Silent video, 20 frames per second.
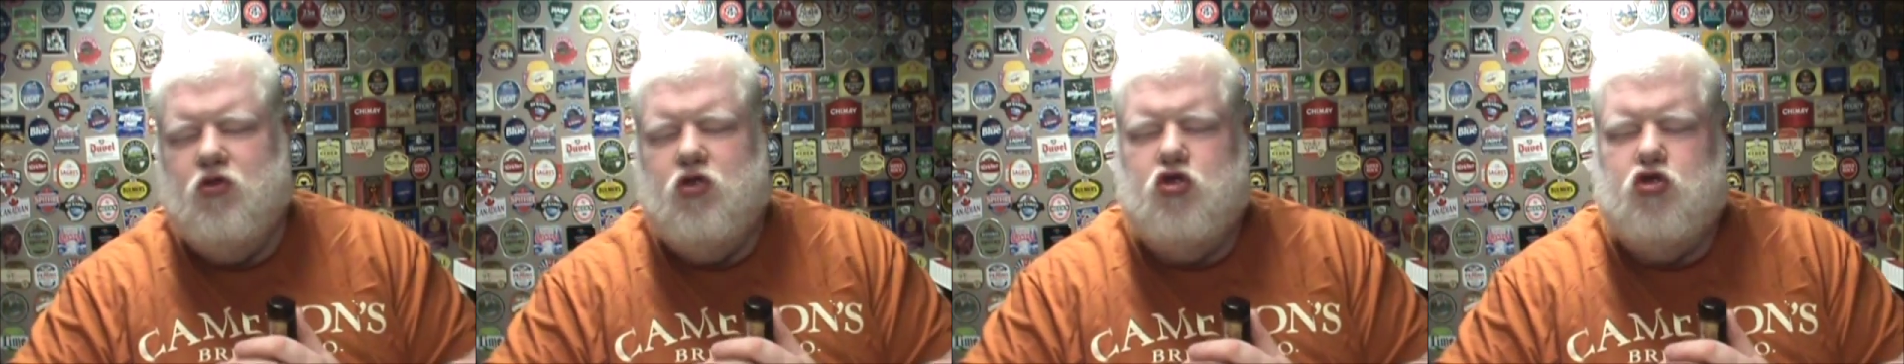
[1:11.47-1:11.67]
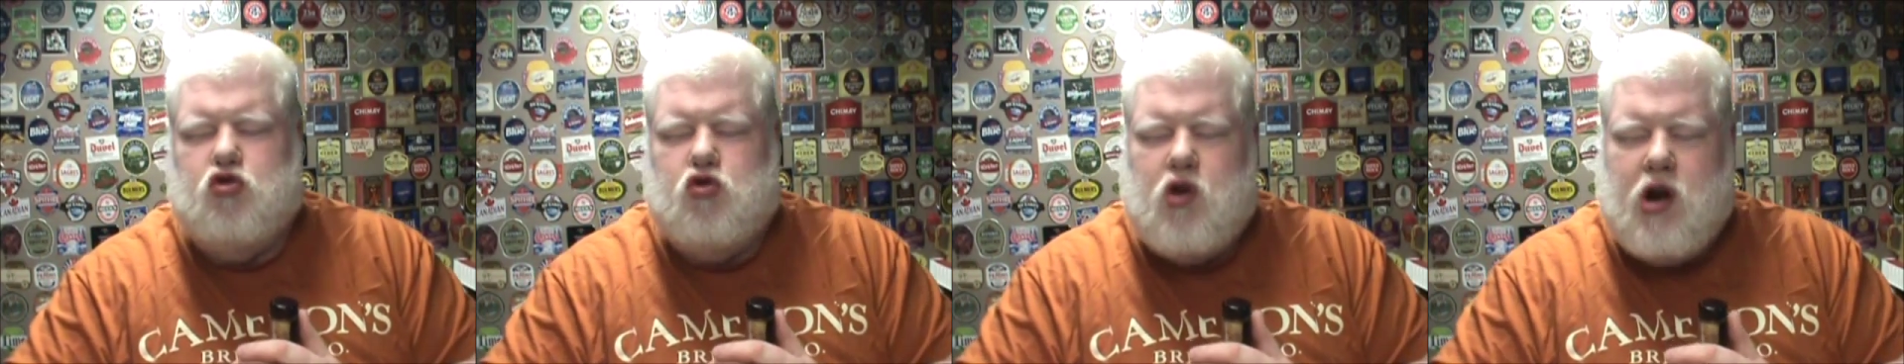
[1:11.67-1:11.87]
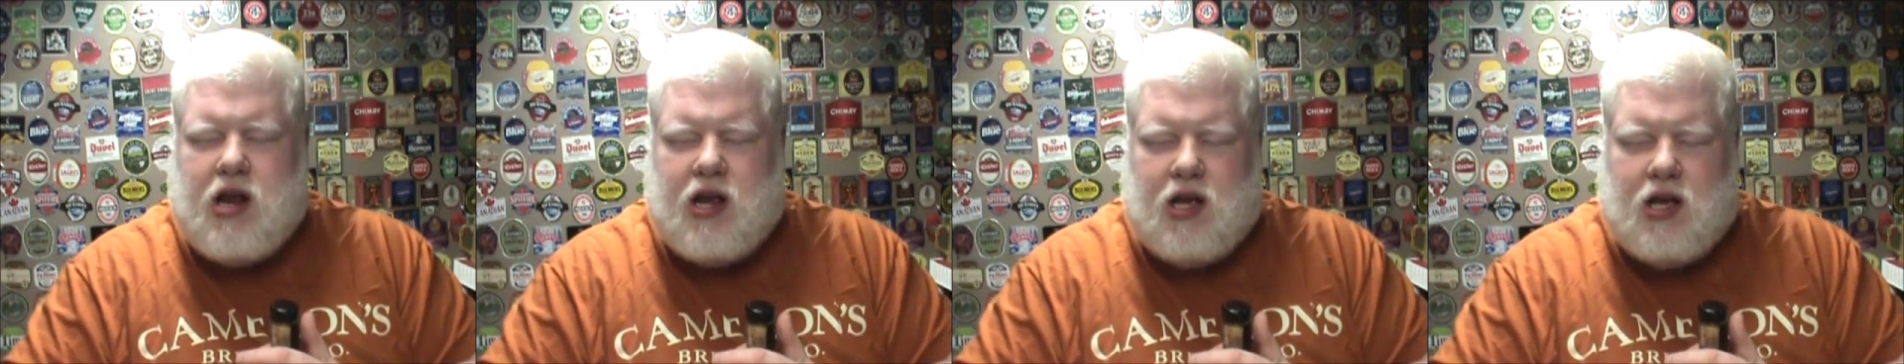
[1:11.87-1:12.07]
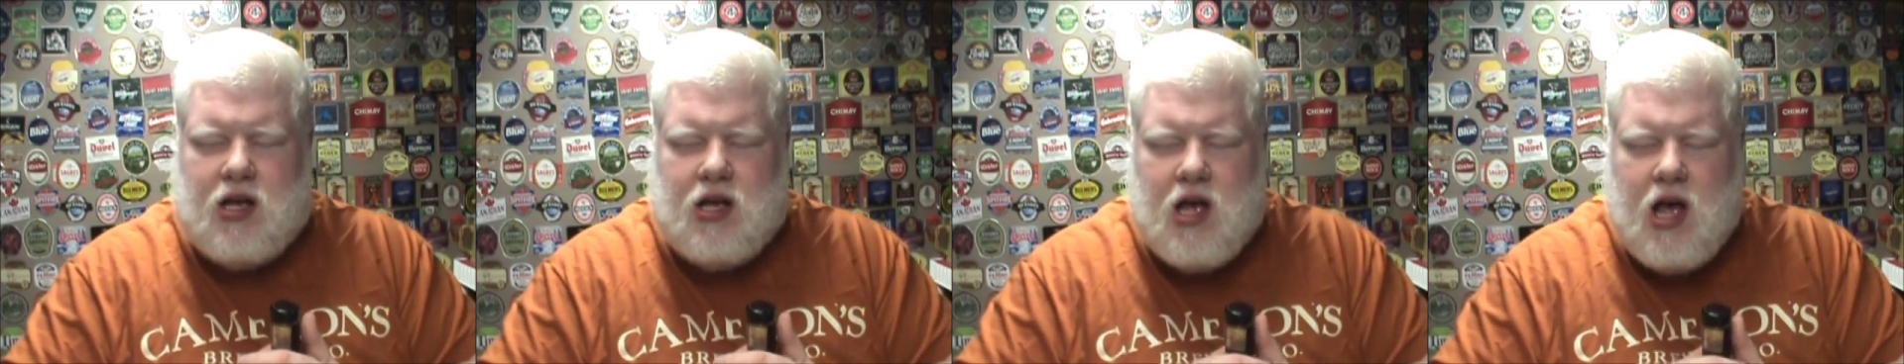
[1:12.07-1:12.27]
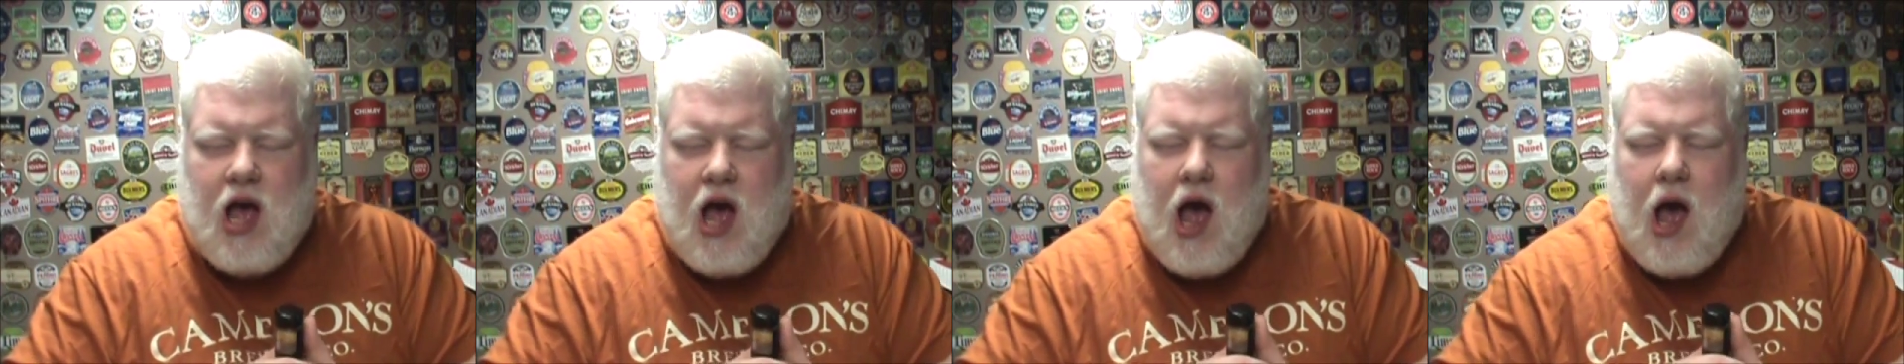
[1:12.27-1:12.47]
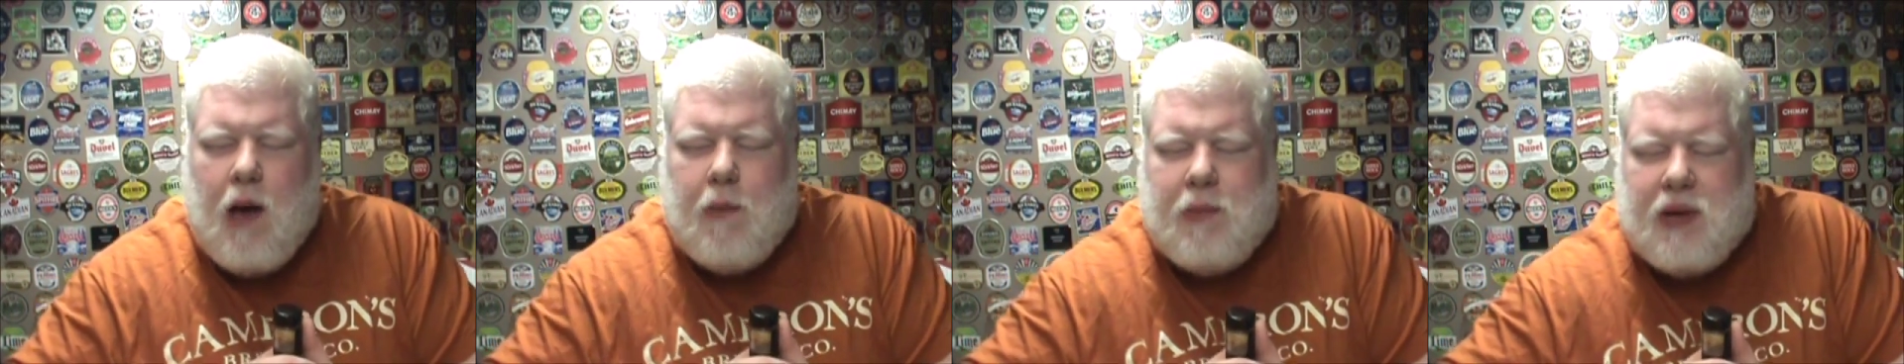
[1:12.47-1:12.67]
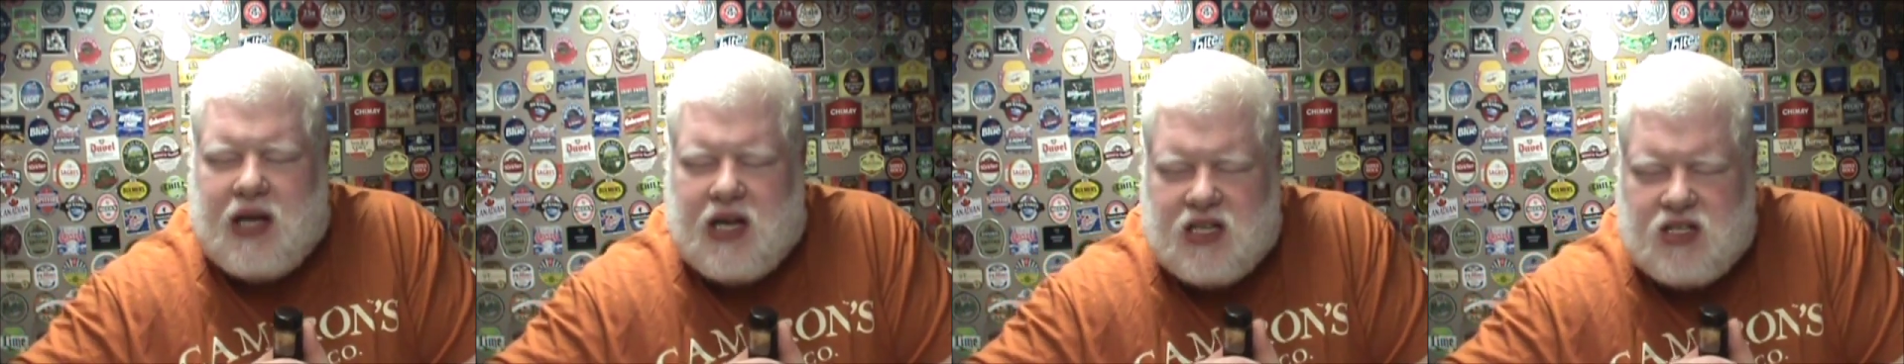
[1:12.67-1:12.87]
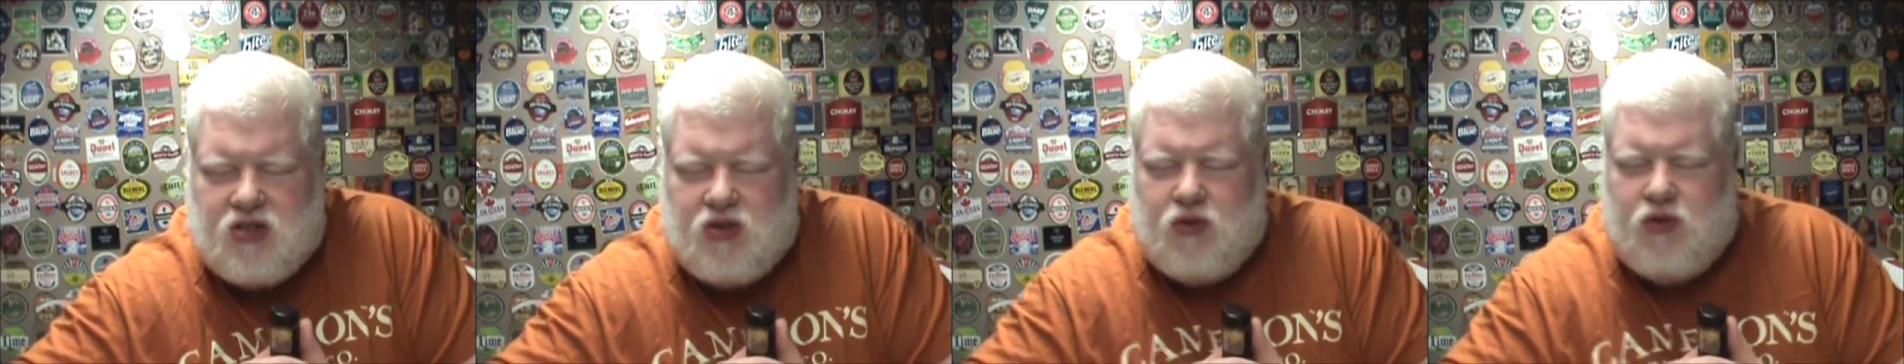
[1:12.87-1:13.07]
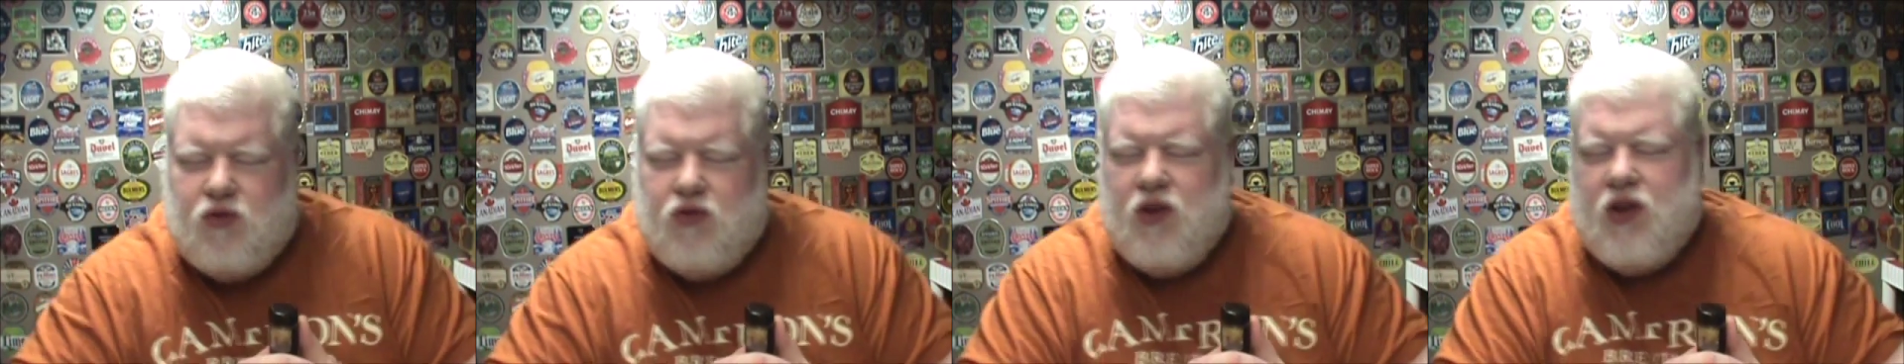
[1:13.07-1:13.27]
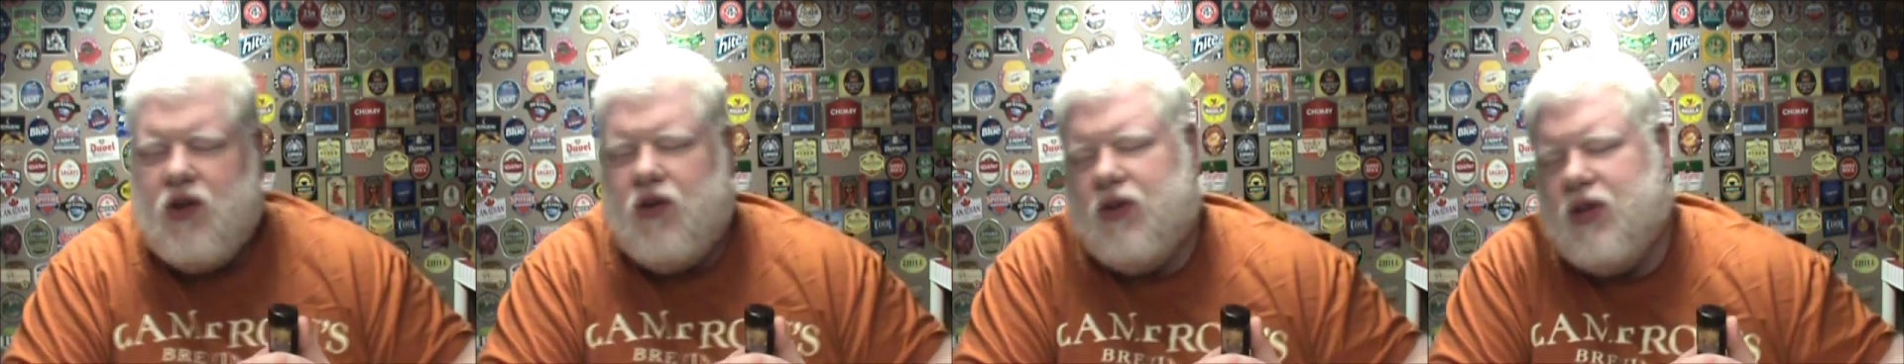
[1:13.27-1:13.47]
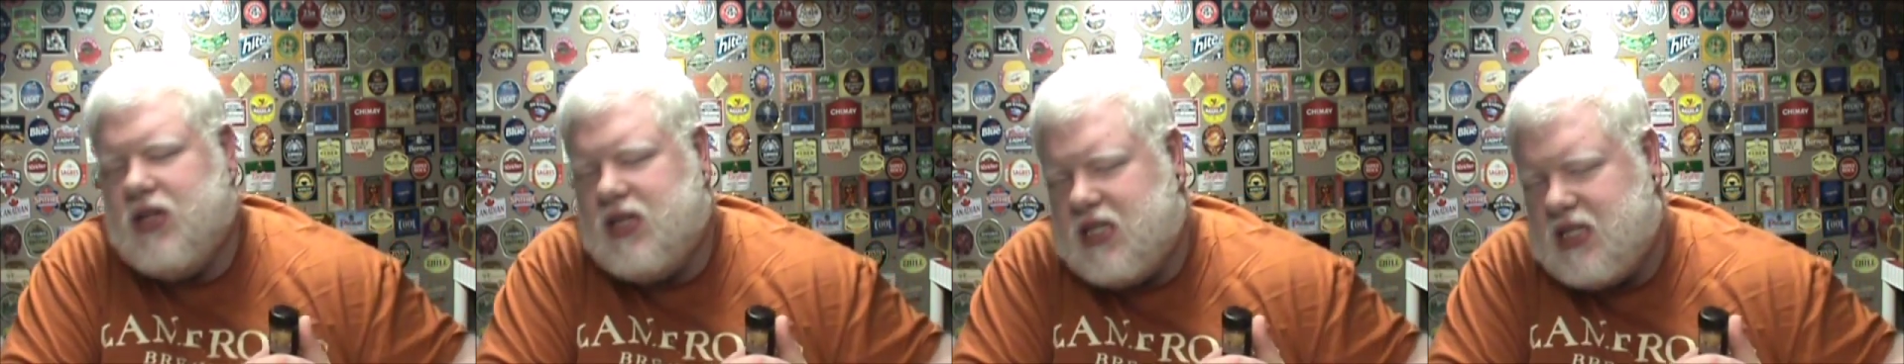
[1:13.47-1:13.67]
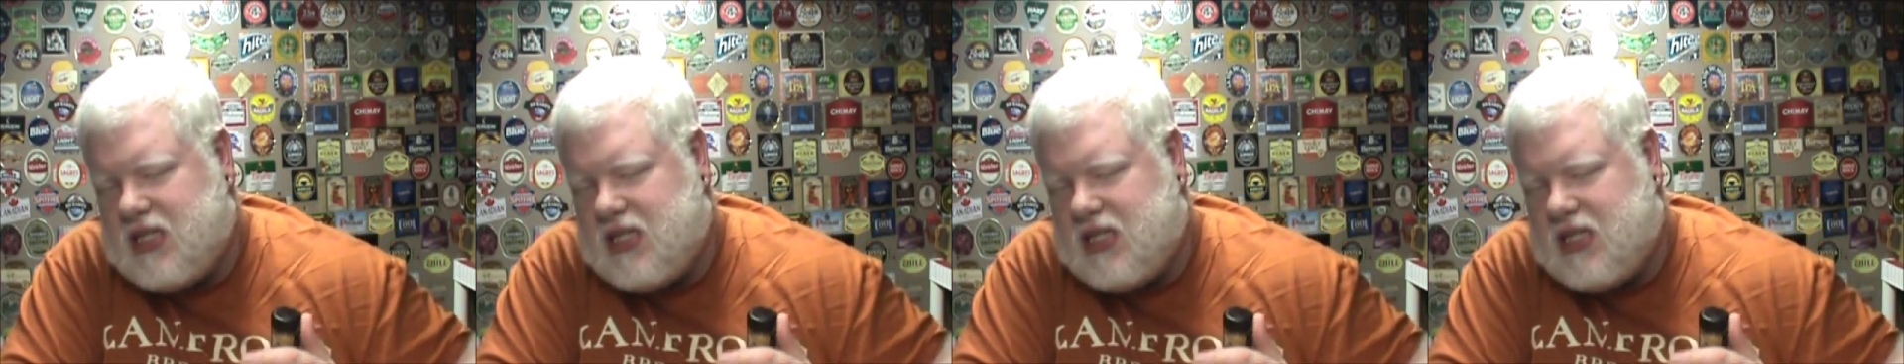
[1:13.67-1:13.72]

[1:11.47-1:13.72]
drink because you feel that